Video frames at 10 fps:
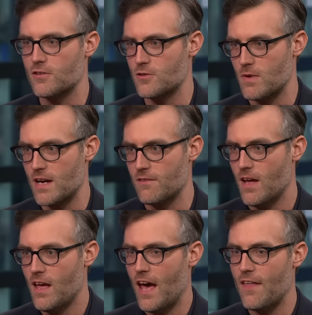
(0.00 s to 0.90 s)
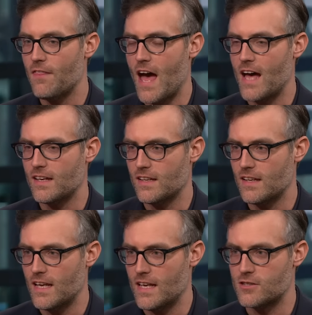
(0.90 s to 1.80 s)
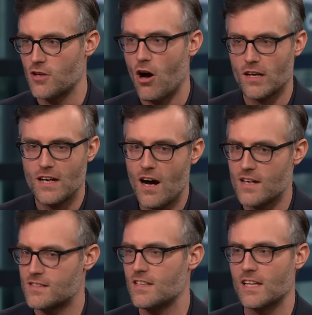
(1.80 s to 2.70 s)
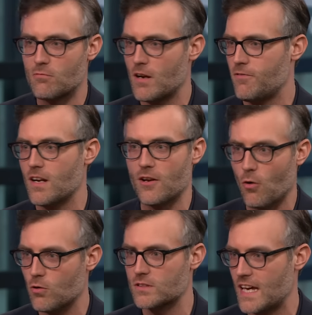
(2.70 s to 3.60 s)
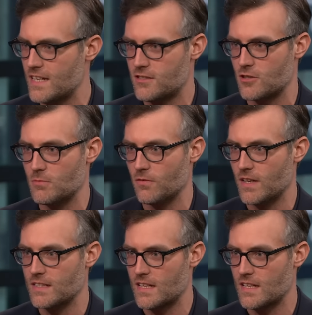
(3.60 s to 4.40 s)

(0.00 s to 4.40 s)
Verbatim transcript: New Wave, and that is constantly riffing on old gangster movies.